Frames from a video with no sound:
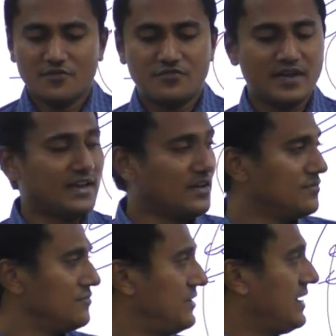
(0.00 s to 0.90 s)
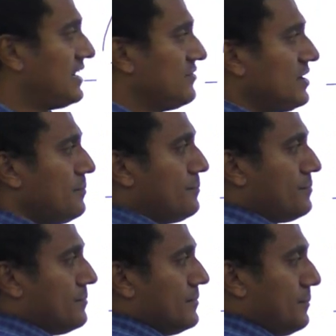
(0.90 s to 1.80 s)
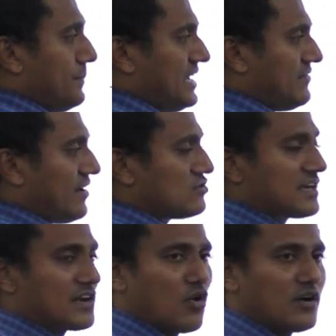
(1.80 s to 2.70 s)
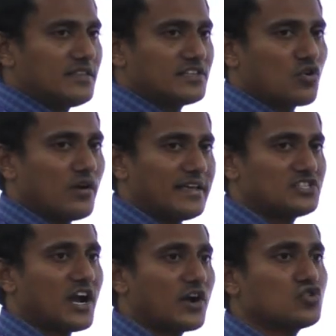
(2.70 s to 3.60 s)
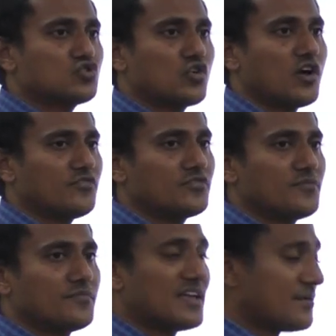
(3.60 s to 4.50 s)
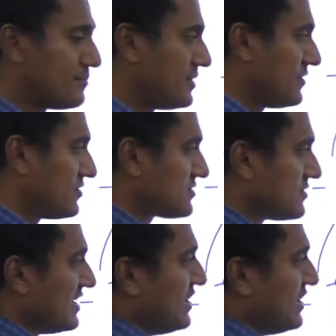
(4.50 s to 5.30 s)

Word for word: wherever P waves are not, there is called as shadow zone of P waves.